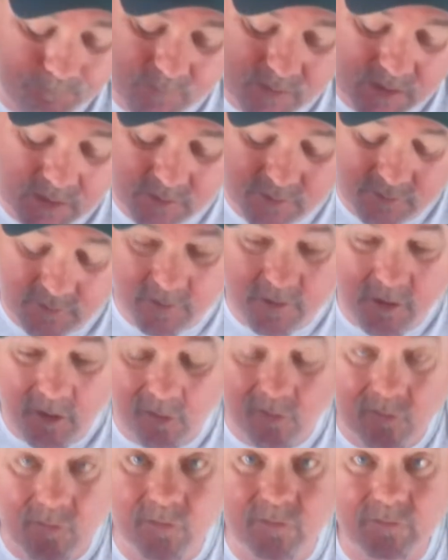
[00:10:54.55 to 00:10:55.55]
either a
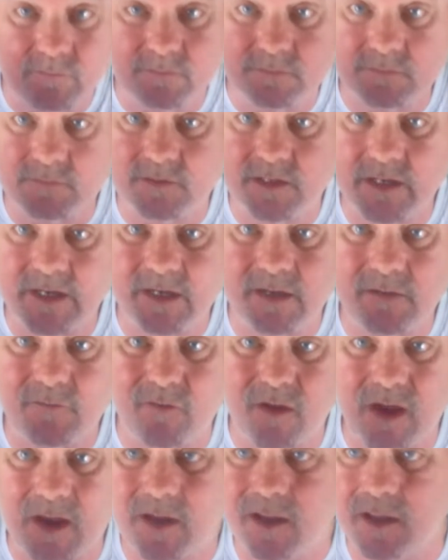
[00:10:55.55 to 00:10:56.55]
hard day of
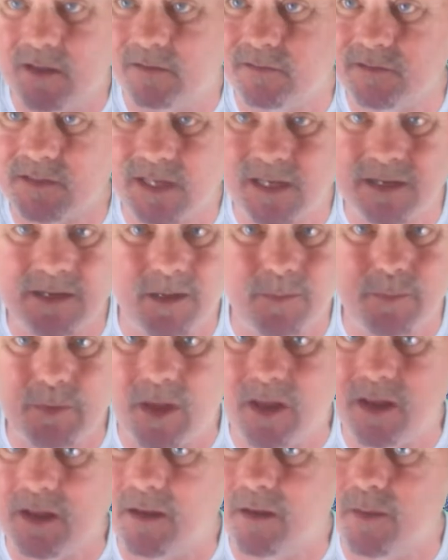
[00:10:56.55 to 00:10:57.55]
hiking, setting up
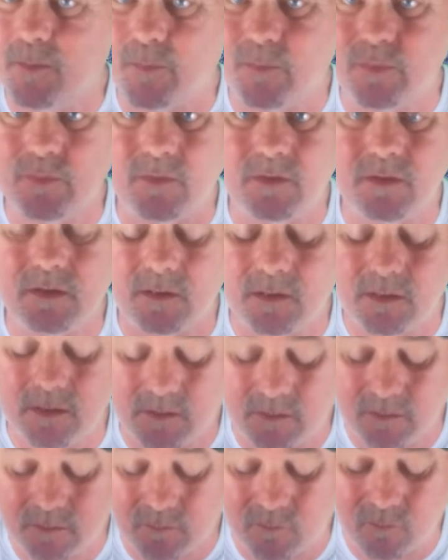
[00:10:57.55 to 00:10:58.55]
camp,
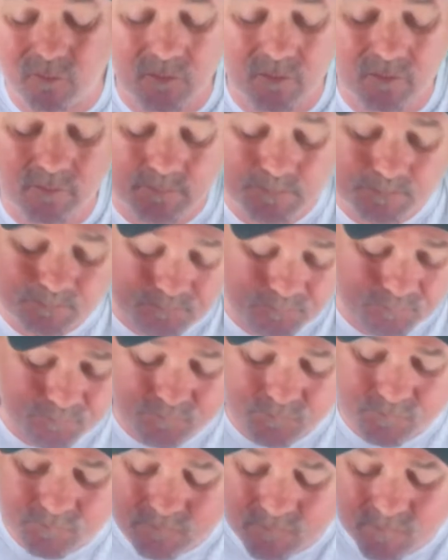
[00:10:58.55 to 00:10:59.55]
or
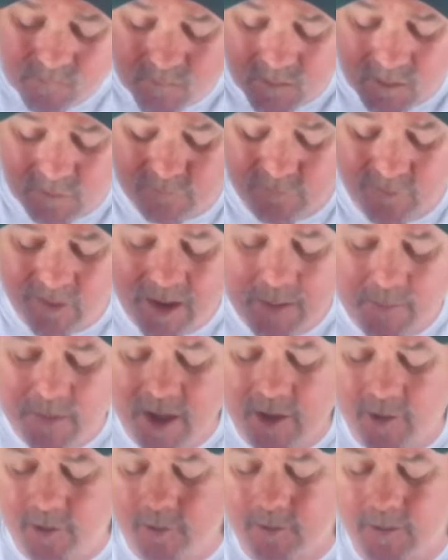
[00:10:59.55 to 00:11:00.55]
for that
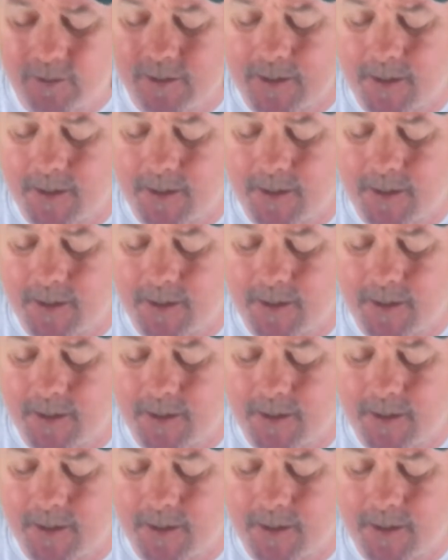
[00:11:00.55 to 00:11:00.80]
matter,